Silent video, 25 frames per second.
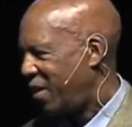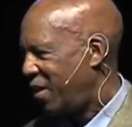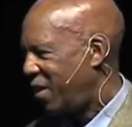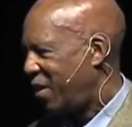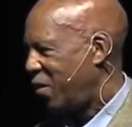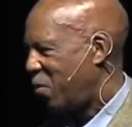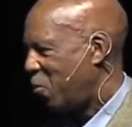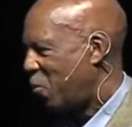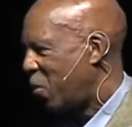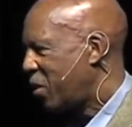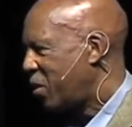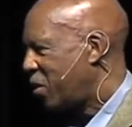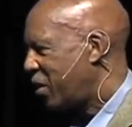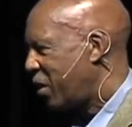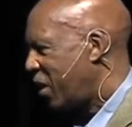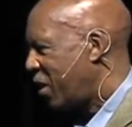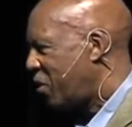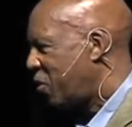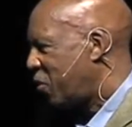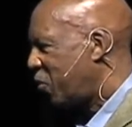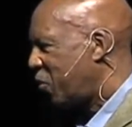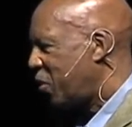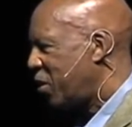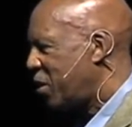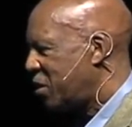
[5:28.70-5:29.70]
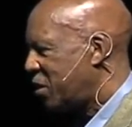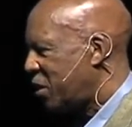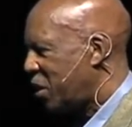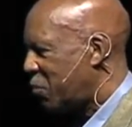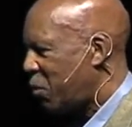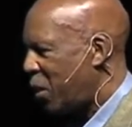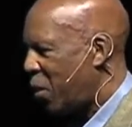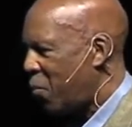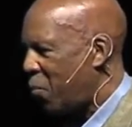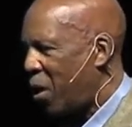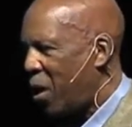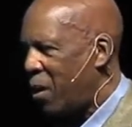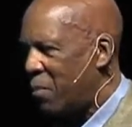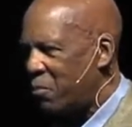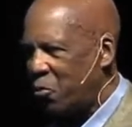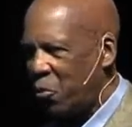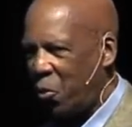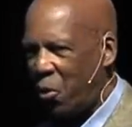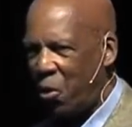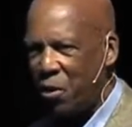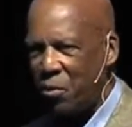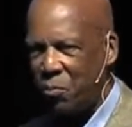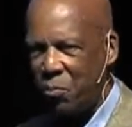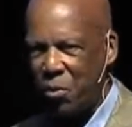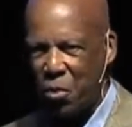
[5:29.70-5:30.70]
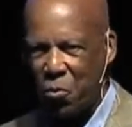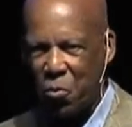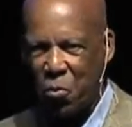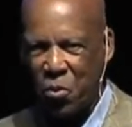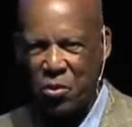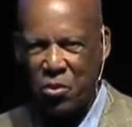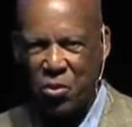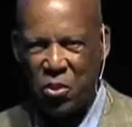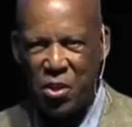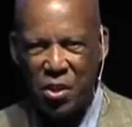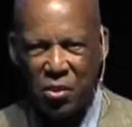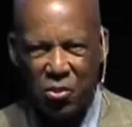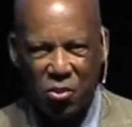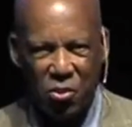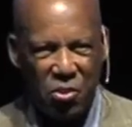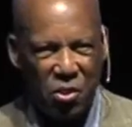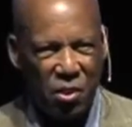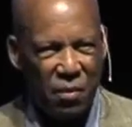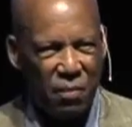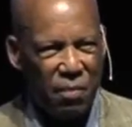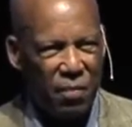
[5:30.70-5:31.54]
One of the other things that my mom taught me was this,